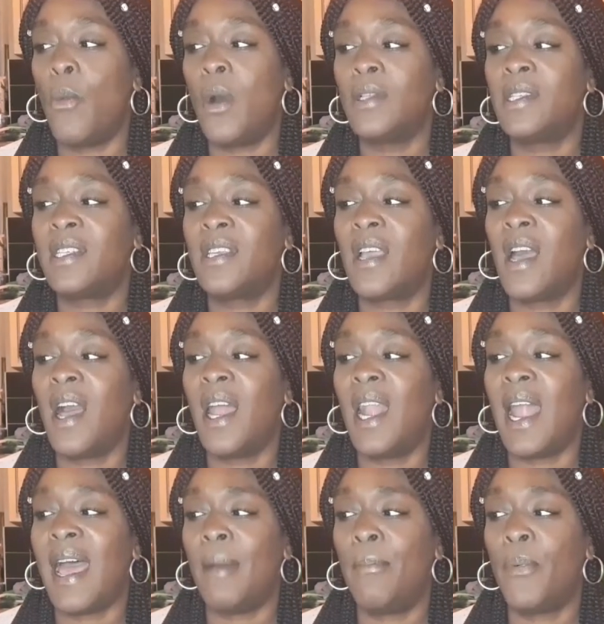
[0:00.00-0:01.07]
want to
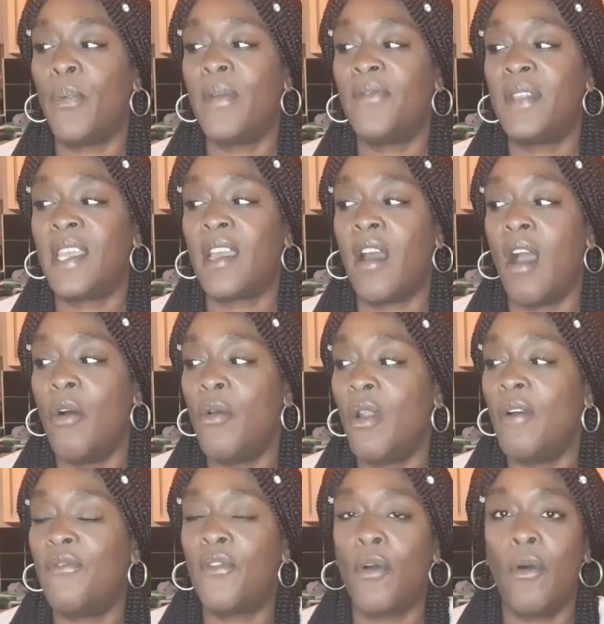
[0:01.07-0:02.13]
collab with
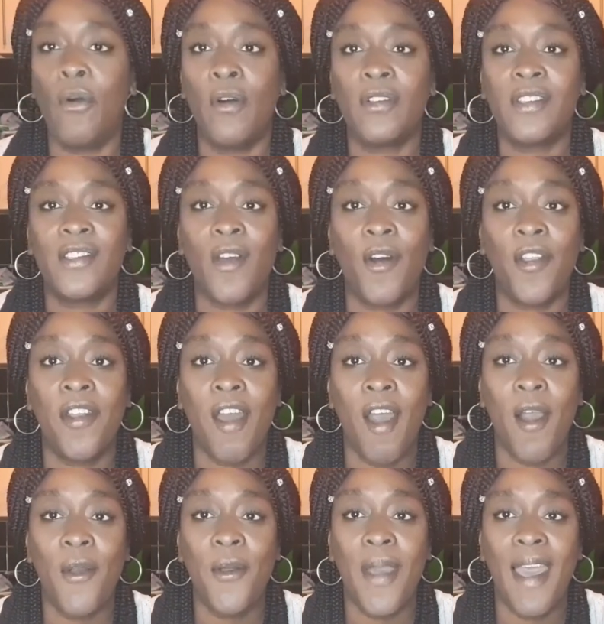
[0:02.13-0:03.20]
Nicole, of course, on
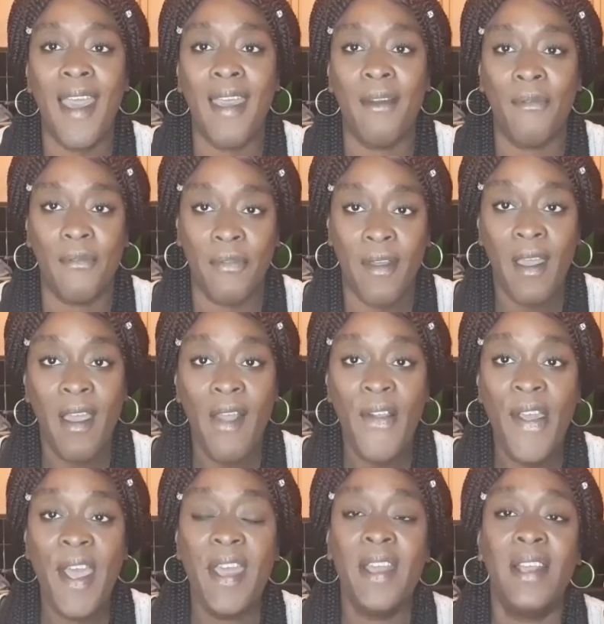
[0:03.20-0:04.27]
OF.
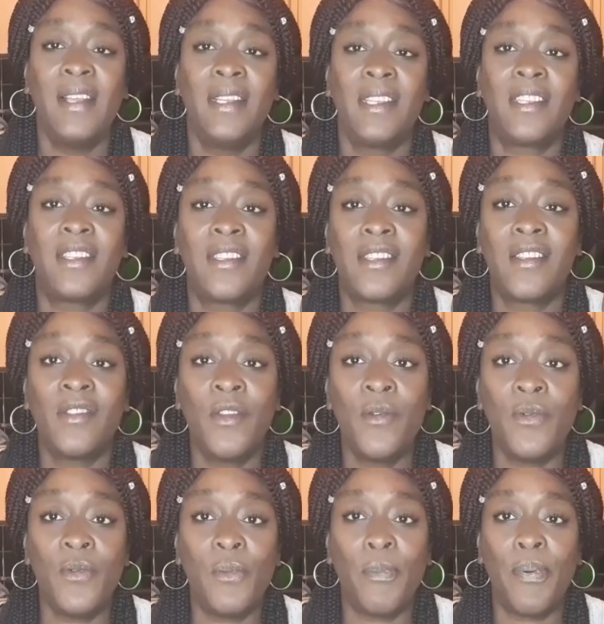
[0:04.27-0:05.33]

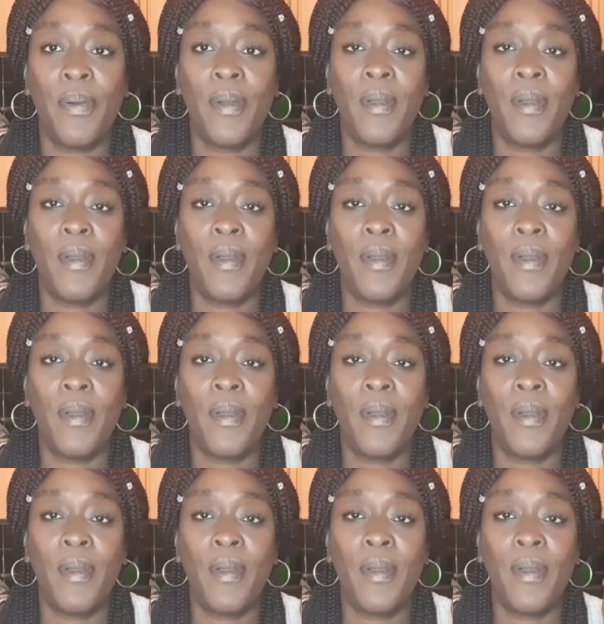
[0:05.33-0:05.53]
Snoop,